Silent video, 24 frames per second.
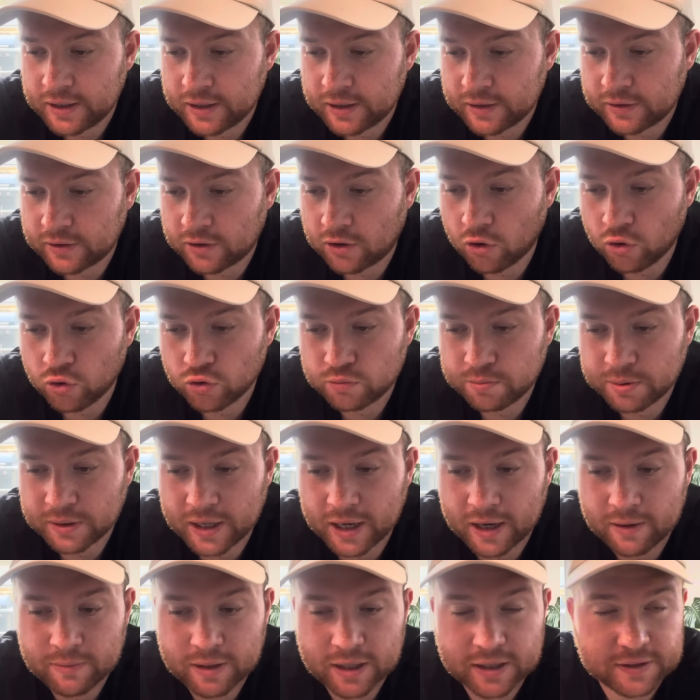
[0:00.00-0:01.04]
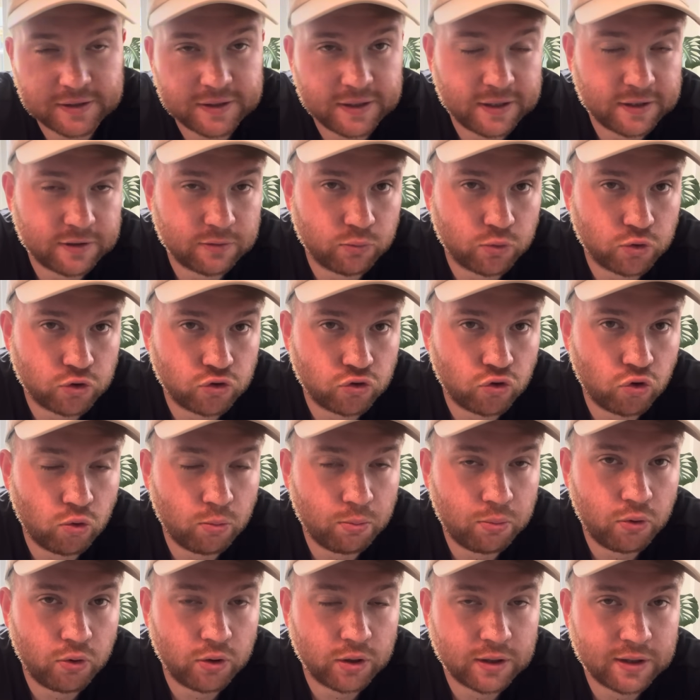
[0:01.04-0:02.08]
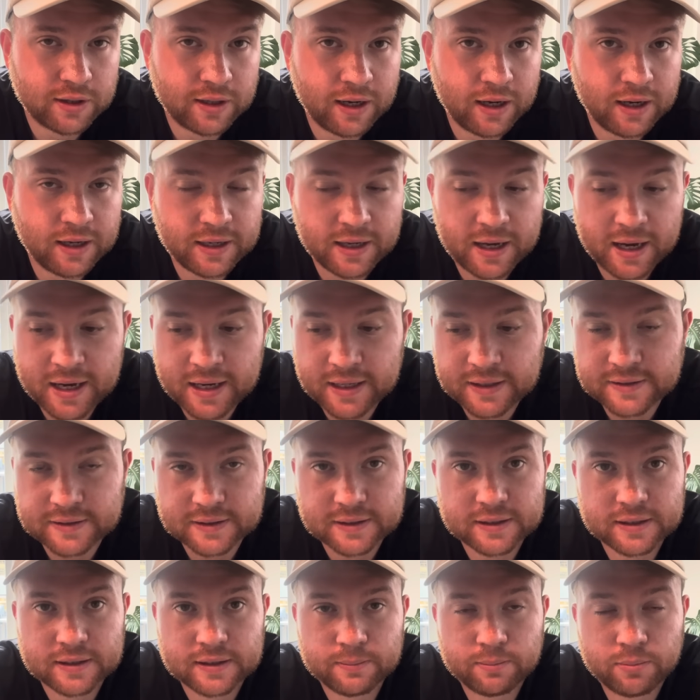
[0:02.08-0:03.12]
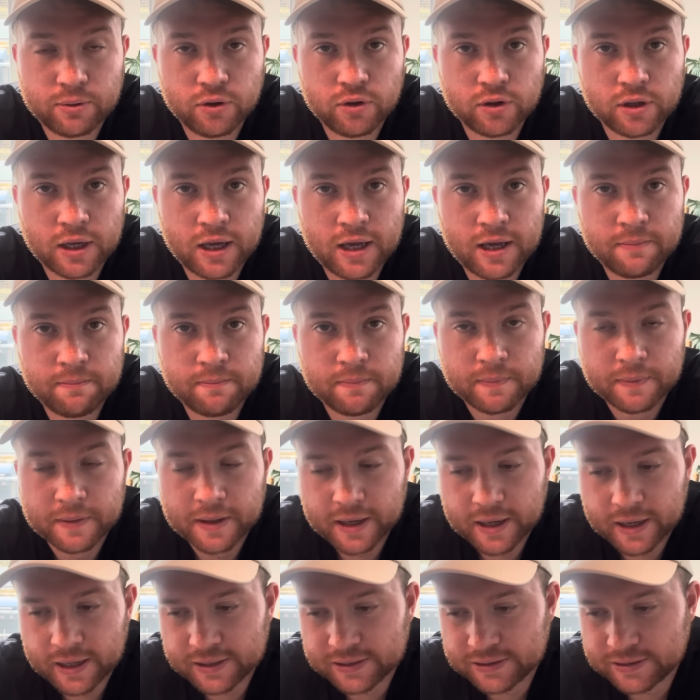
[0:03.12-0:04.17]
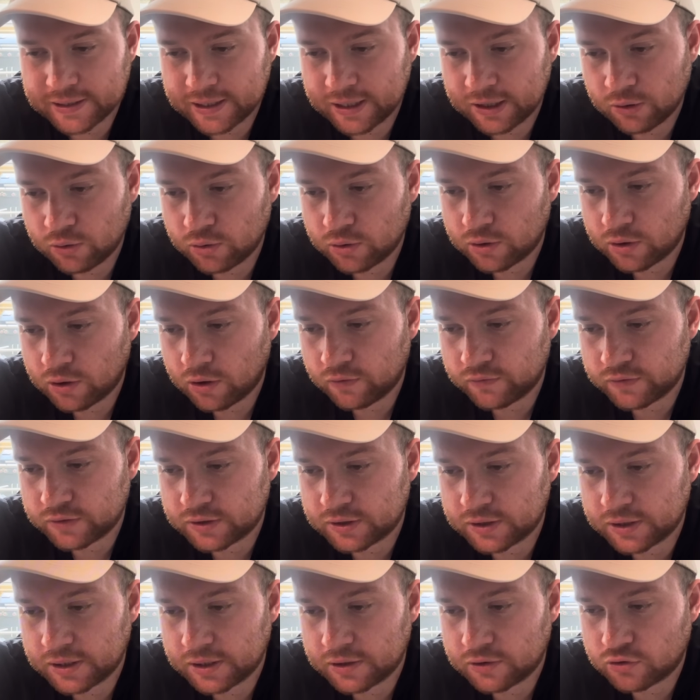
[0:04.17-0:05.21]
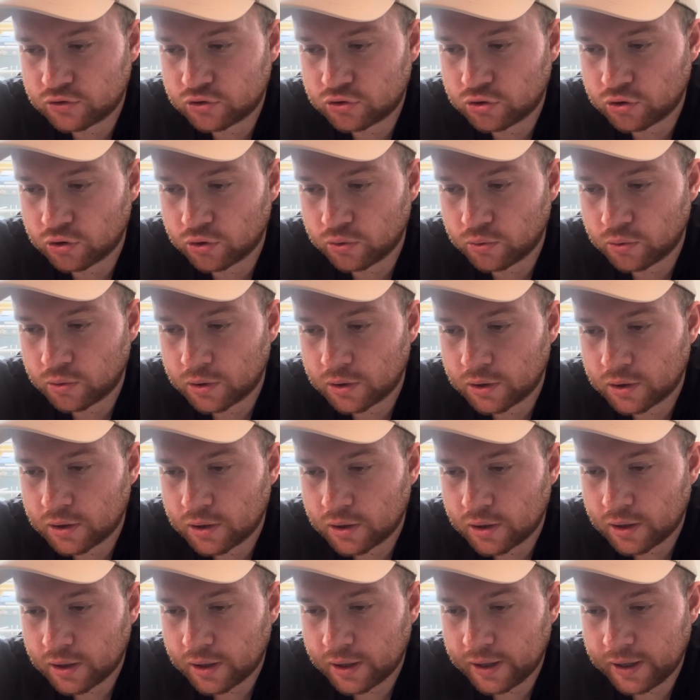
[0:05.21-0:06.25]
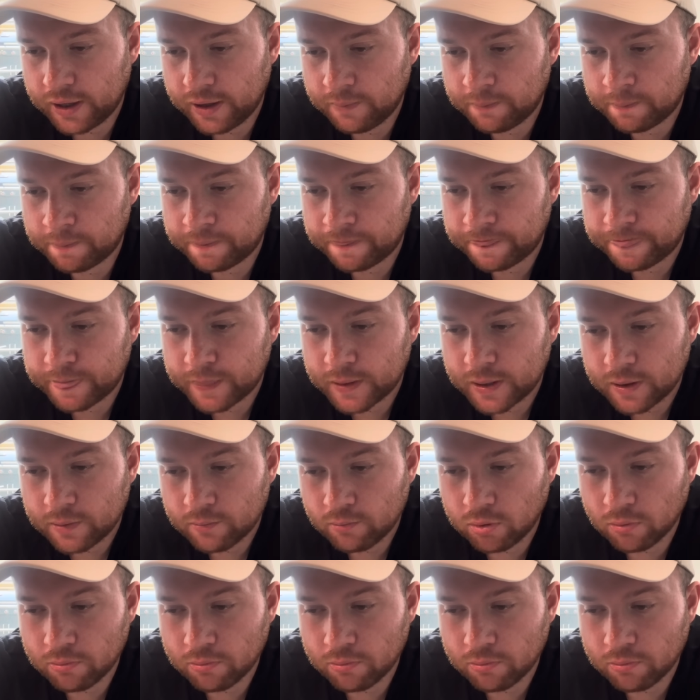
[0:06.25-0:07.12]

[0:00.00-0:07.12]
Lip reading: The goals per game last season was 0.98 per game. It's now obviously 2. But